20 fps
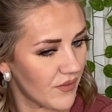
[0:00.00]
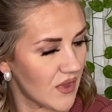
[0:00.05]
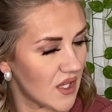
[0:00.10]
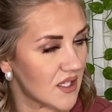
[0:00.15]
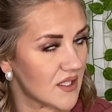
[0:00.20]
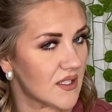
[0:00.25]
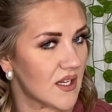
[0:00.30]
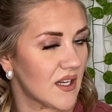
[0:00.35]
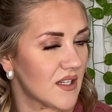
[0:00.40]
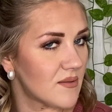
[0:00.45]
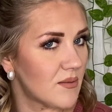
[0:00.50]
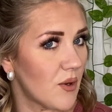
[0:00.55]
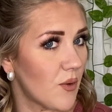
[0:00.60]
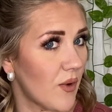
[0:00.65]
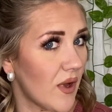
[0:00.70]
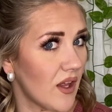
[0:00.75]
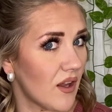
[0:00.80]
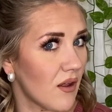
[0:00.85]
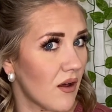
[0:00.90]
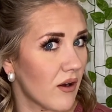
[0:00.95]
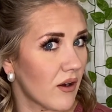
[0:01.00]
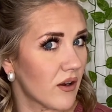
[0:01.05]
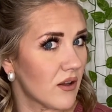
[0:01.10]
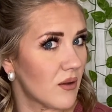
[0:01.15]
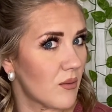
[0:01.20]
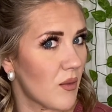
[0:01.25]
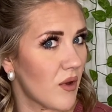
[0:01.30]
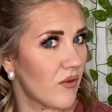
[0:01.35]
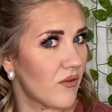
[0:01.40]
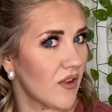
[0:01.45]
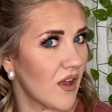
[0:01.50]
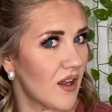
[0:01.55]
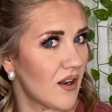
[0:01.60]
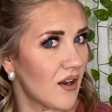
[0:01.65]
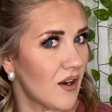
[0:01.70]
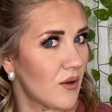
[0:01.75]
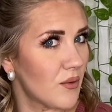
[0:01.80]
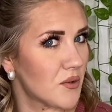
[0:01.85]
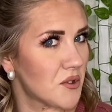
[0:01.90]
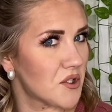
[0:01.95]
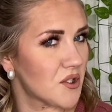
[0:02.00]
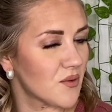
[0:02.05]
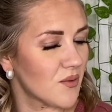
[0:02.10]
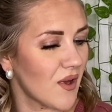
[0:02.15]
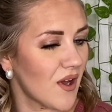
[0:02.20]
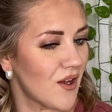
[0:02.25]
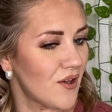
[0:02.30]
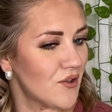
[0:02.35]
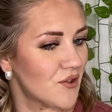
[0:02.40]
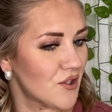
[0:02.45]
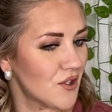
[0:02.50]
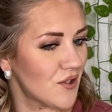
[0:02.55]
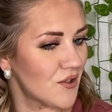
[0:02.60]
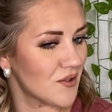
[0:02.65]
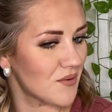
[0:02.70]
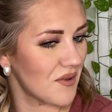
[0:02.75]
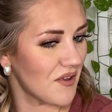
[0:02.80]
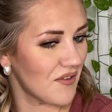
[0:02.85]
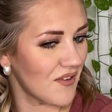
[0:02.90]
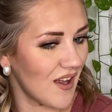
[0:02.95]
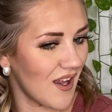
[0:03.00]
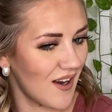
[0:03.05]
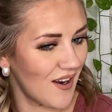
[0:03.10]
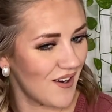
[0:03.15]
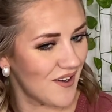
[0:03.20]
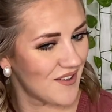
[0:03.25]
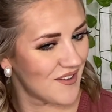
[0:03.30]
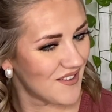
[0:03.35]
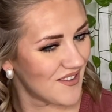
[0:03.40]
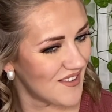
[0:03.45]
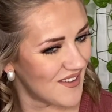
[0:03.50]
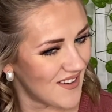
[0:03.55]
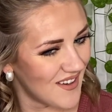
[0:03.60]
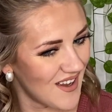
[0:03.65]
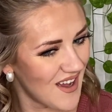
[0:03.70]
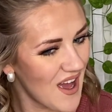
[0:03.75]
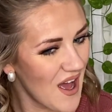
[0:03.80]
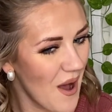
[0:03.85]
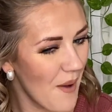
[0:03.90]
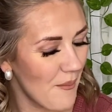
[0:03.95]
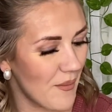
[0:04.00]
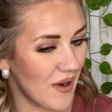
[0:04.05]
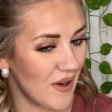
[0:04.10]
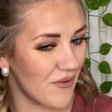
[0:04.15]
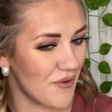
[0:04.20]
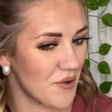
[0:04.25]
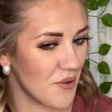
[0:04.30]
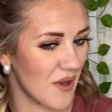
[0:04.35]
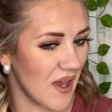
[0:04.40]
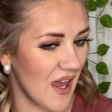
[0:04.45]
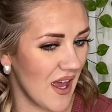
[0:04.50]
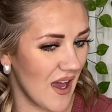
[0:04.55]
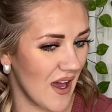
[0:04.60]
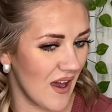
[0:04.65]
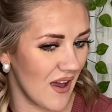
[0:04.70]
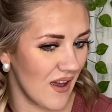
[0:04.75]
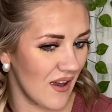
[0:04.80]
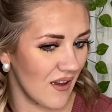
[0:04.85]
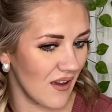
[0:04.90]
This takes me way longer than my flat iron, which is why I usually use my flat iron. But if you can't